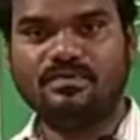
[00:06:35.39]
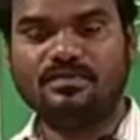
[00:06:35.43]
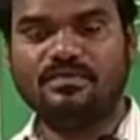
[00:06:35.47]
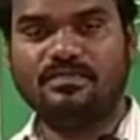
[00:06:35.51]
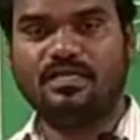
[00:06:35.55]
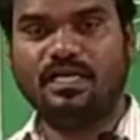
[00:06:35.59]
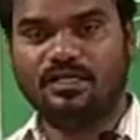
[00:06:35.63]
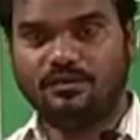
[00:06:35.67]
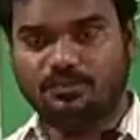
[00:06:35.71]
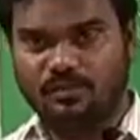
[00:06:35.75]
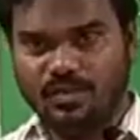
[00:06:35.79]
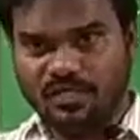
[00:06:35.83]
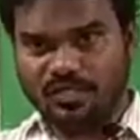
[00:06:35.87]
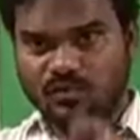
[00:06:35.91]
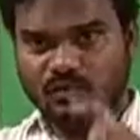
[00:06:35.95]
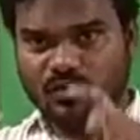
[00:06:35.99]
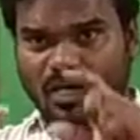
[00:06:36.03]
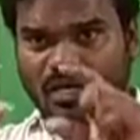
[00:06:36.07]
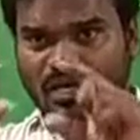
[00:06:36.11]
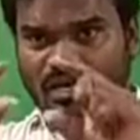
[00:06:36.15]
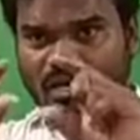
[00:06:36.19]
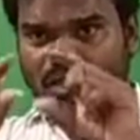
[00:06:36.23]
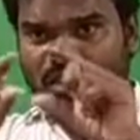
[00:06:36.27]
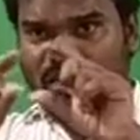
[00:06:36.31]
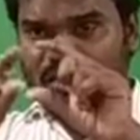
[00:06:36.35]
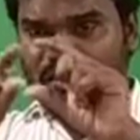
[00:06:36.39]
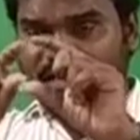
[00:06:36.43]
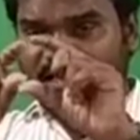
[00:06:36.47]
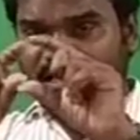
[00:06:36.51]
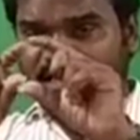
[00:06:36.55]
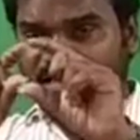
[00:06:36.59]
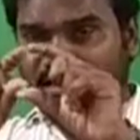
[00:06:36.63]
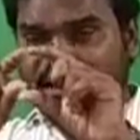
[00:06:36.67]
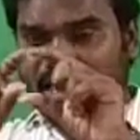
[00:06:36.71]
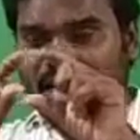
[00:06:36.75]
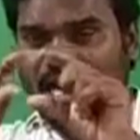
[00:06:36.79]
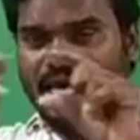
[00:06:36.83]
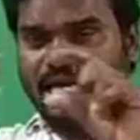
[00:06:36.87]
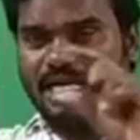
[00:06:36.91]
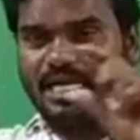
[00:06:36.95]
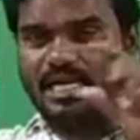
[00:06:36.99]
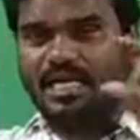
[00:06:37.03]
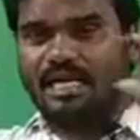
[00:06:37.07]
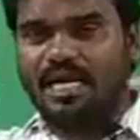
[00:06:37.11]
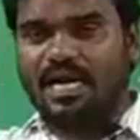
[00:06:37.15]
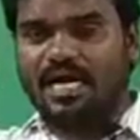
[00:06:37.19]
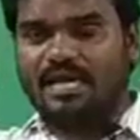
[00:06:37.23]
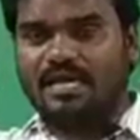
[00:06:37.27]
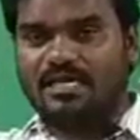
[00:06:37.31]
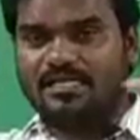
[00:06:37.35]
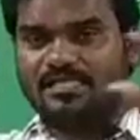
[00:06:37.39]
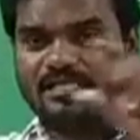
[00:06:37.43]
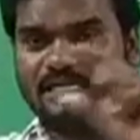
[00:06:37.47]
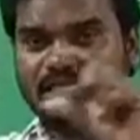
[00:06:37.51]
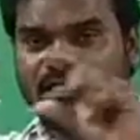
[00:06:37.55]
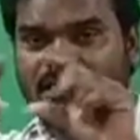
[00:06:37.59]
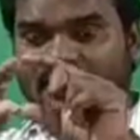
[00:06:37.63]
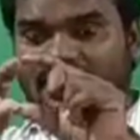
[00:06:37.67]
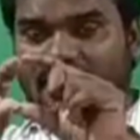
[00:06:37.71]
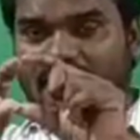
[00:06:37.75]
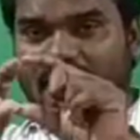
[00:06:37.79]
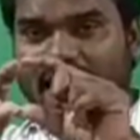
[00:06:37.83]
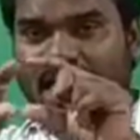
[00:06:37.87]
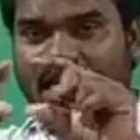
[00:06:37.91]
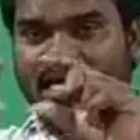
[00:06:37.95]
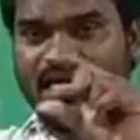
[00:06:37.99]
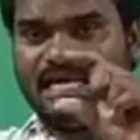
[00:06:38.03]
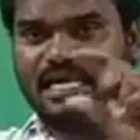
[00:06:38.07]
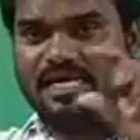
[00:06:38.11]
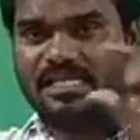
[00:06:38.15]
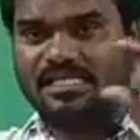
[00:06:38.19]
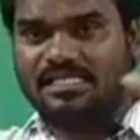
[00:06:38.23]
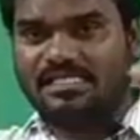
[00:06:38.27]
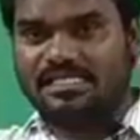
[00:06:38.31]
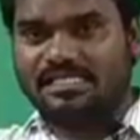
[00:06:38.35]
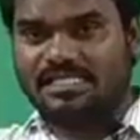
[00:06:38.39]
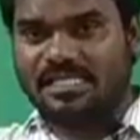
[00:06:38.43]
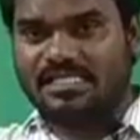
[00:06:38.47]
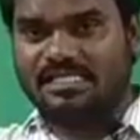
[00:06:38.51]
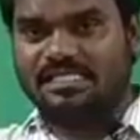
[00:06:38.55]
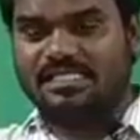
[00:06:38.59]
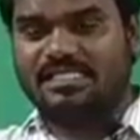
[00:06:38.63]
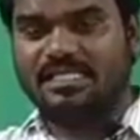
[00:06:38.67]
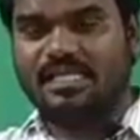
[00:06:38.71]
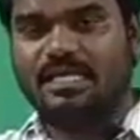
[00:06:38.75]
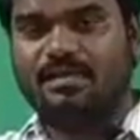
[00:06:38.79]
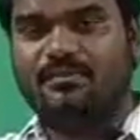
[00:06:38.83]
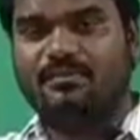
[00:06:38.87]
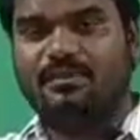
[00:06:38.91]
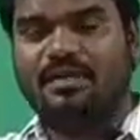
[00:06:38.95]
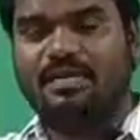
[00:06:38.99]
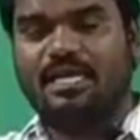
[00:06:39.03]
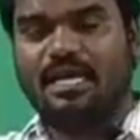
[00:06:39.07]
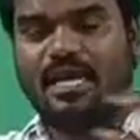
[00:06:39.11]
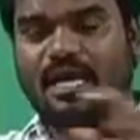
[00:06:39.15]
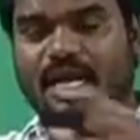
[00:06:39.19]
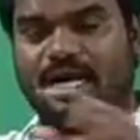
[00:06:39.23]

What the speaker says: That means what? The starting 16-bit